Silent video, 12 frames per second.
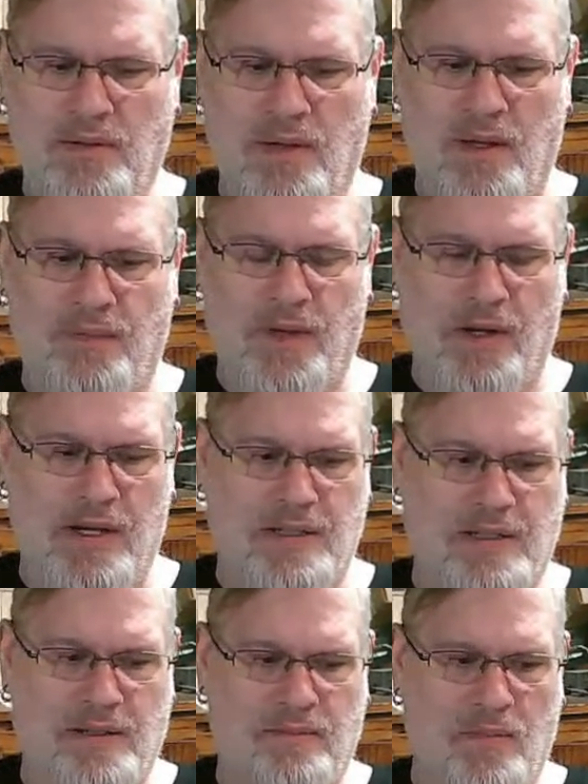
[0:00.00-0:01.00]

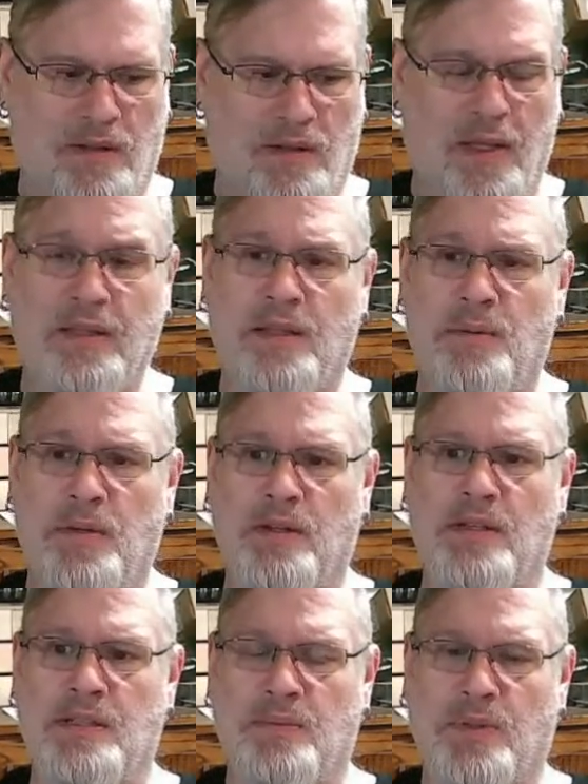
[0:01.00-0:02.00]
various online
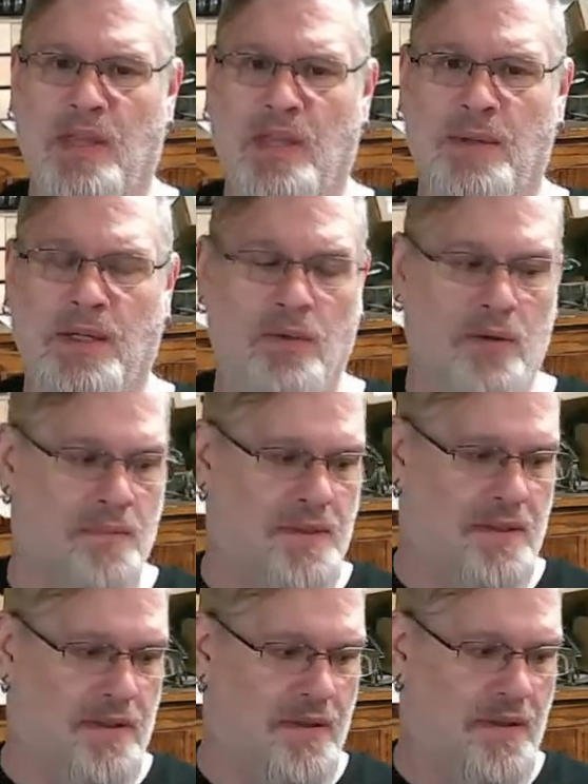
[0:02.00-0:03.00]
communities with gaming
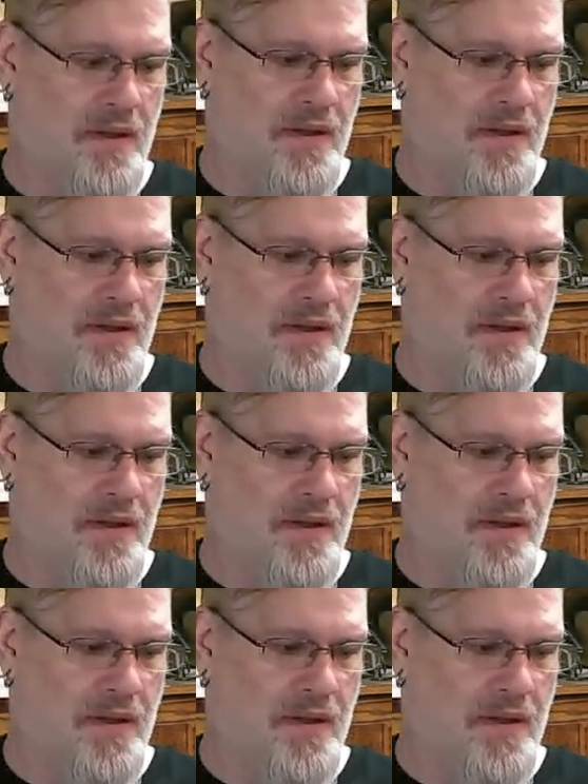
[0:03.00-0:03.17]
groups that